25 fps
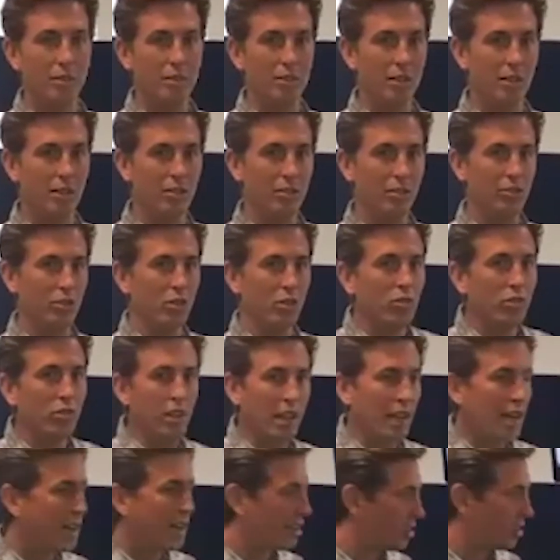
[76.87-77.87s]
So if you're really
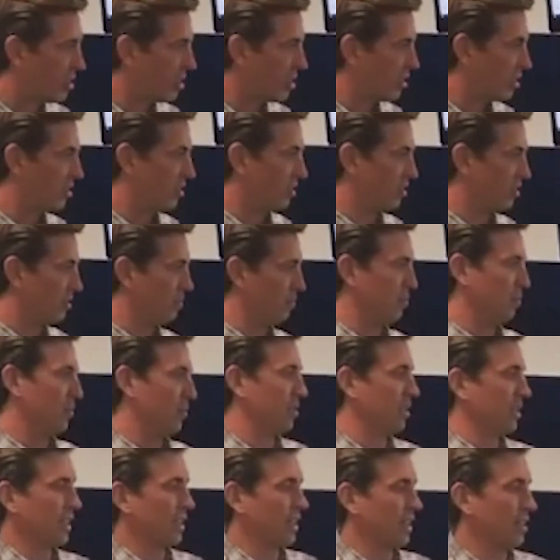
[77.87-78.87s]
anxious, your
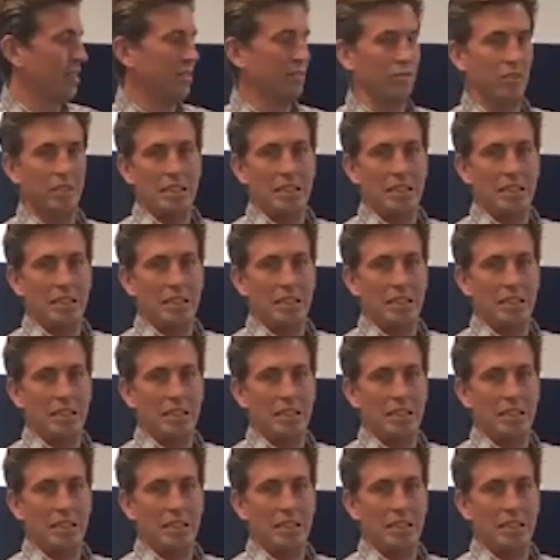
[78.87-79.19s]
body kind of